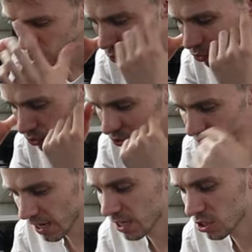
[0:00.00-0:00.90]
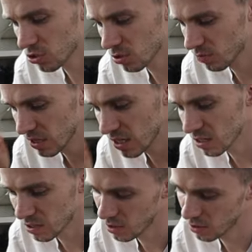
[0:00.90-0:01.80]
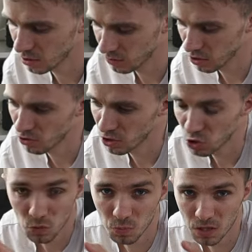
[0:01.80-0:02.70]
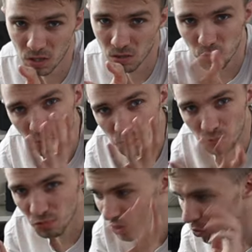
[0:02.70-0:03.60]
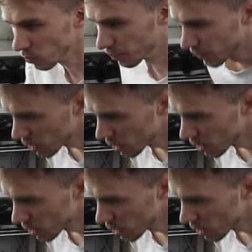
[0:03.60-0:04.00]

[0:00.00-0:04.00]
thought that the texture of the inside of the orange would be pretty cool.